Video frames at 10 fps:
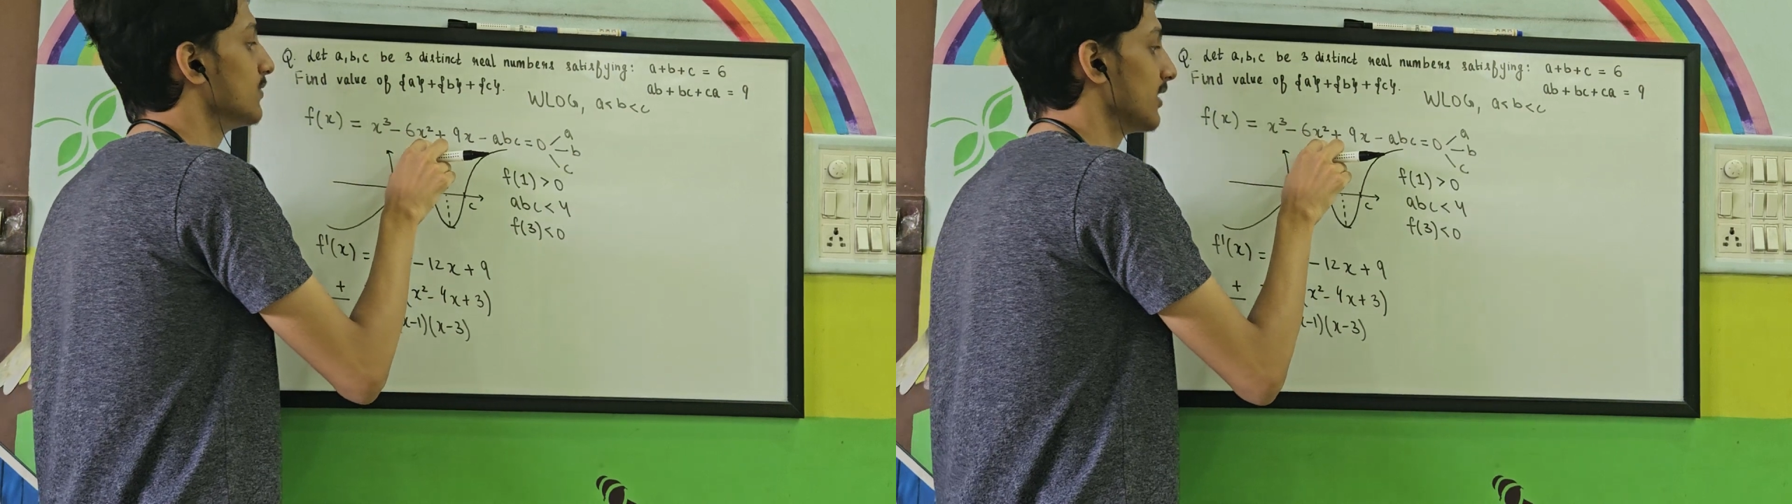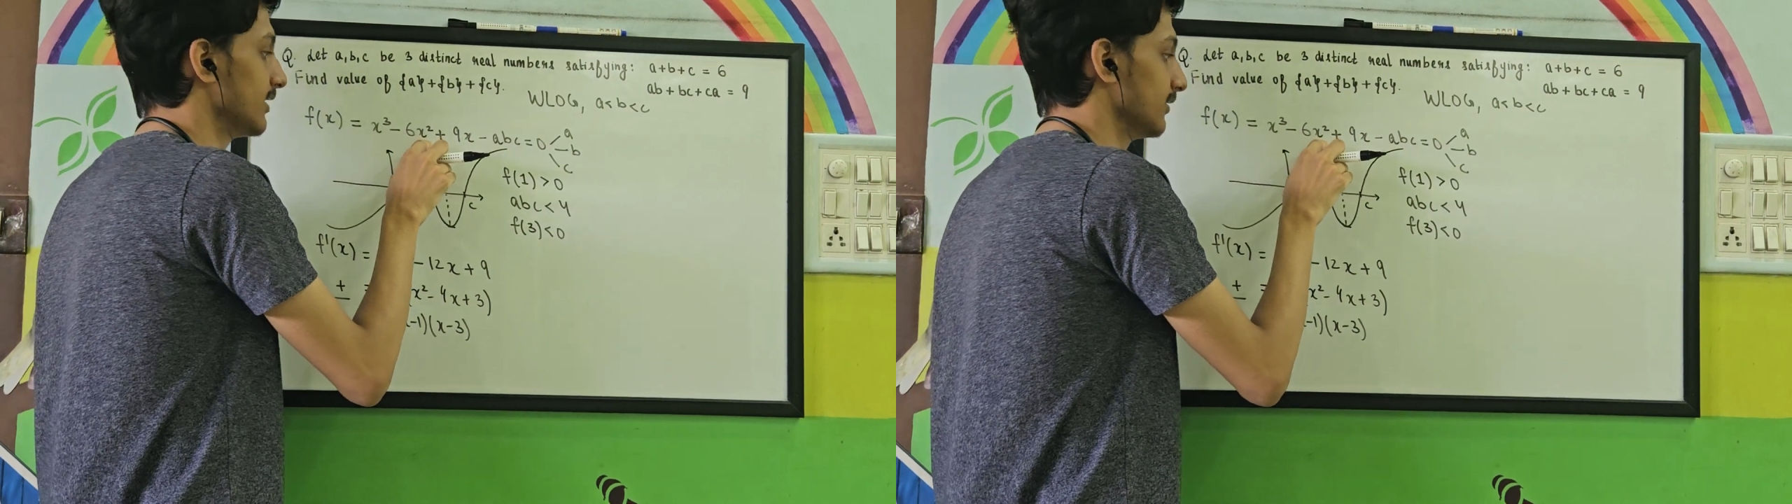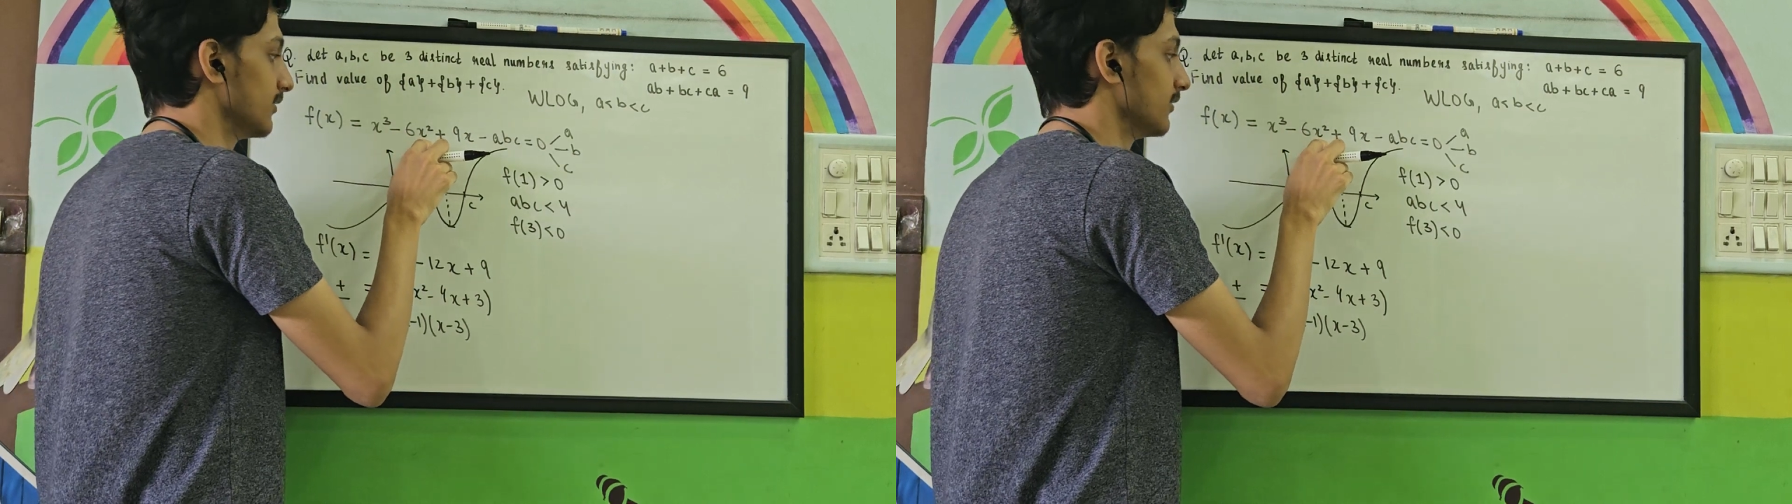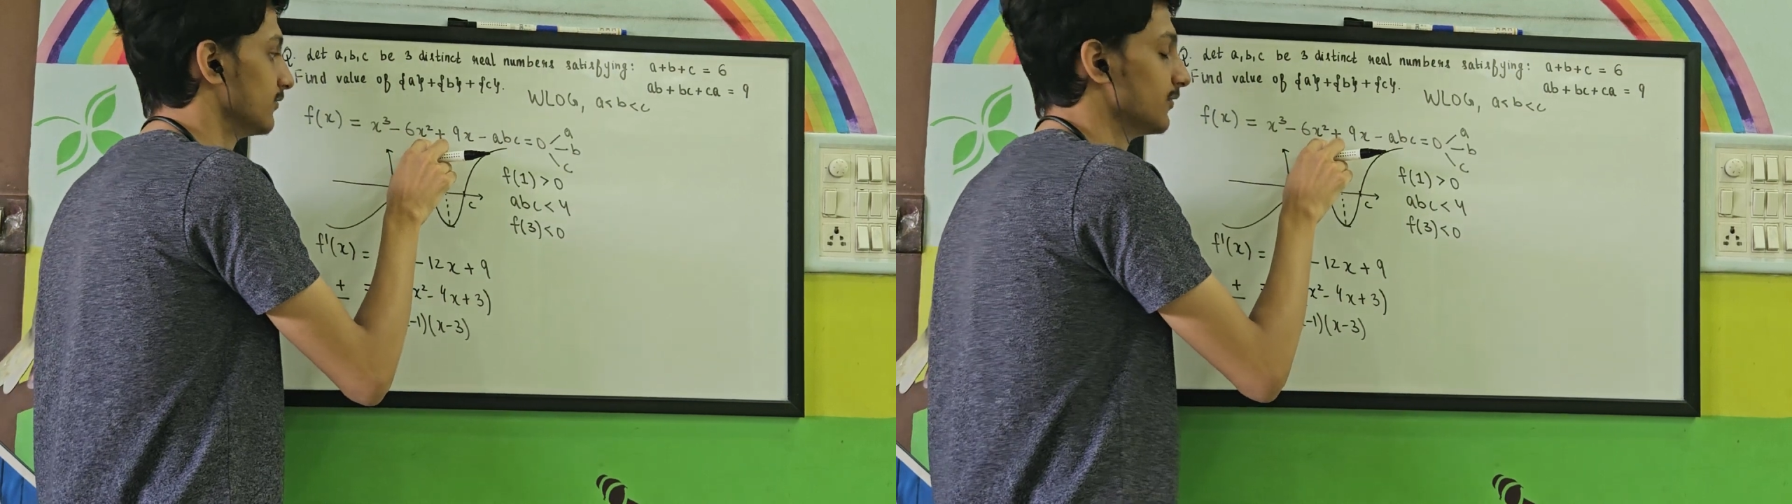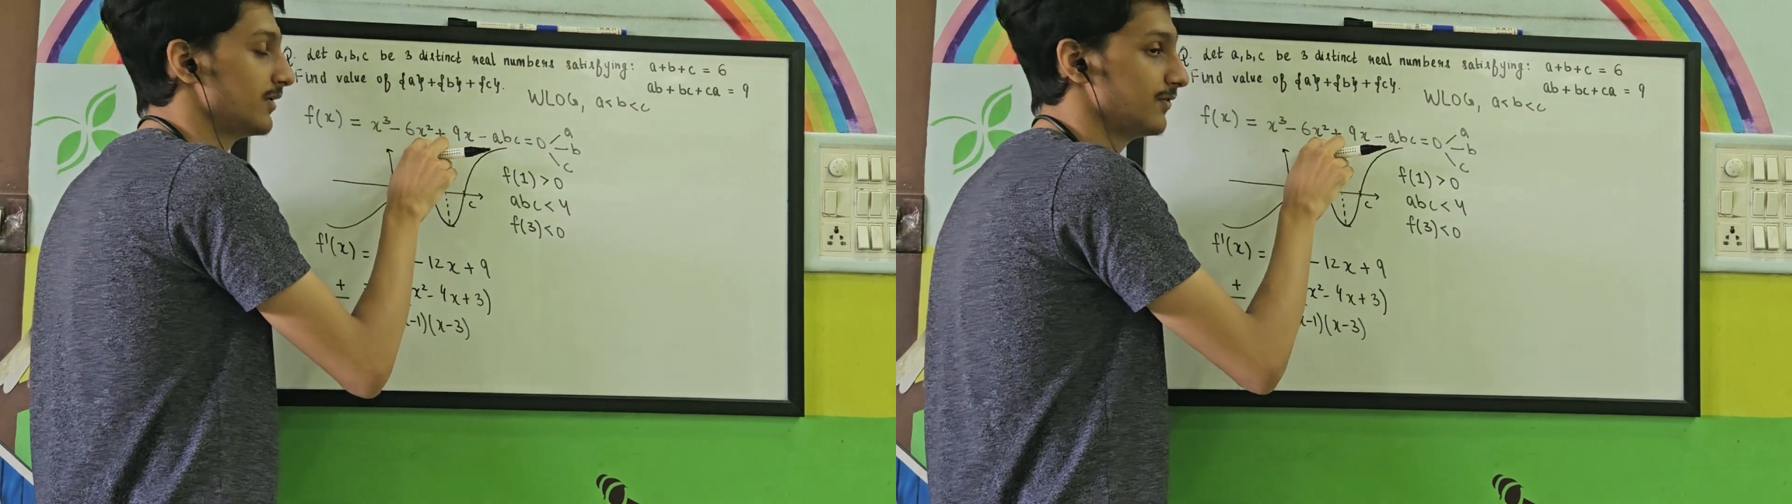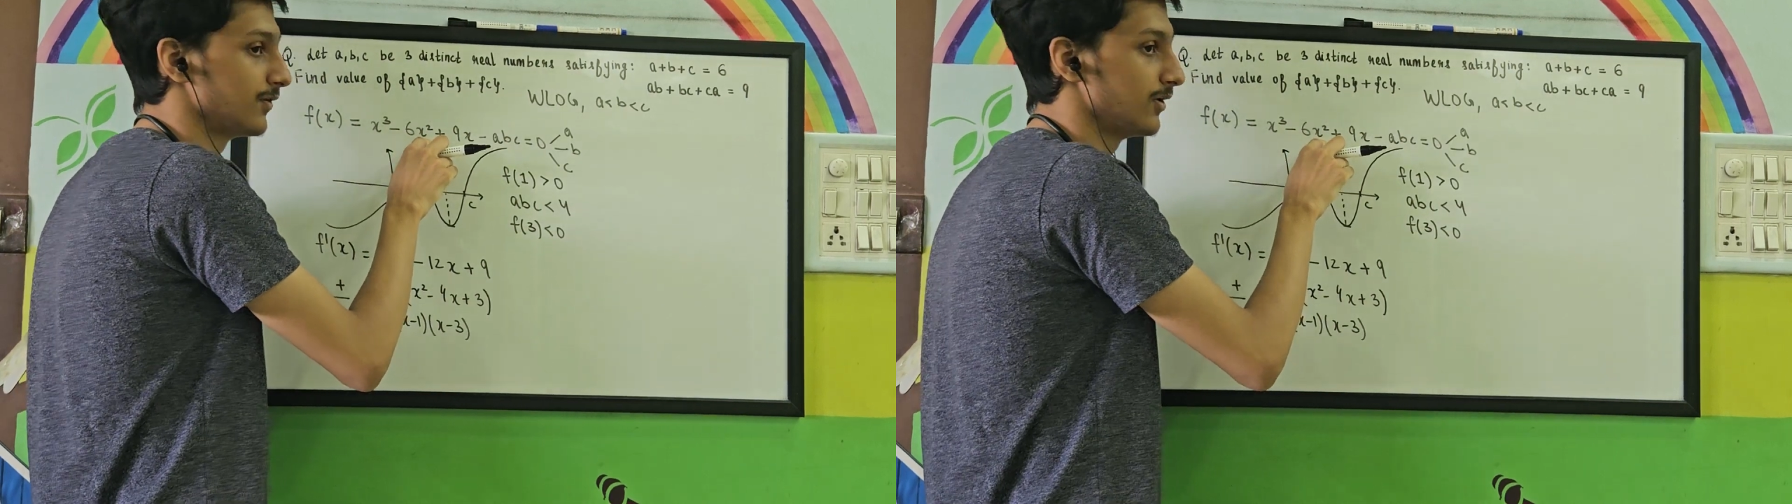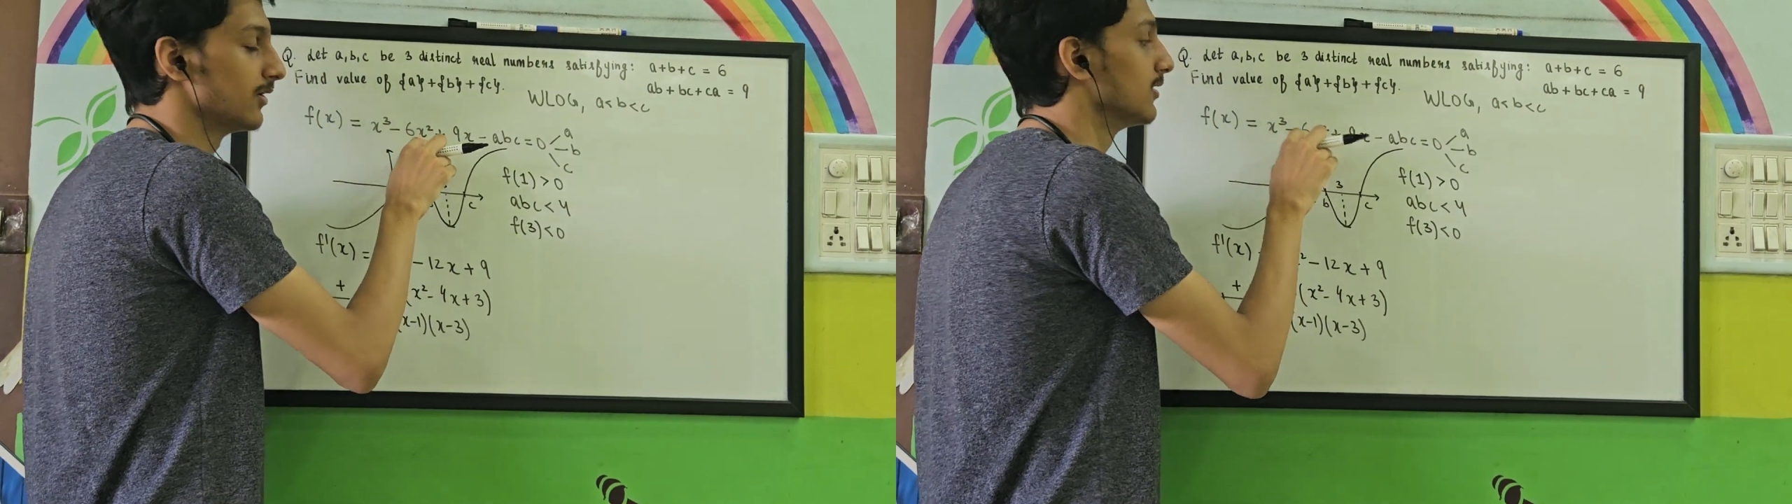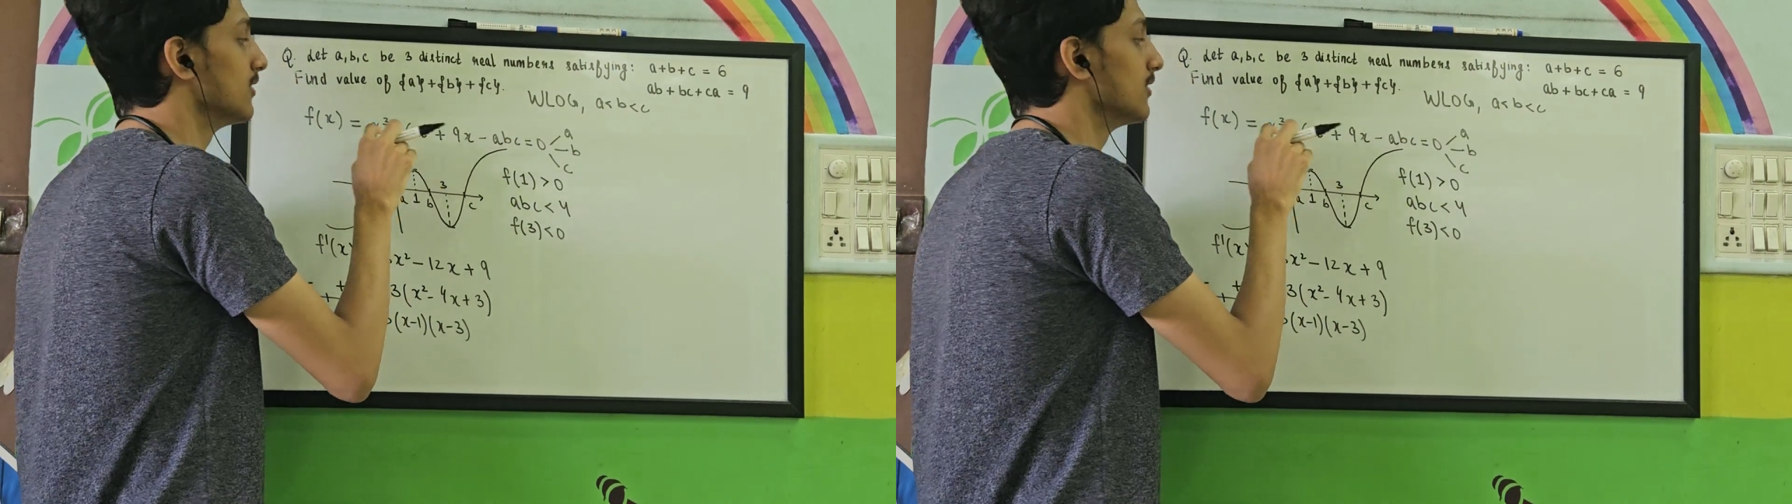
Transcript: 9, 54.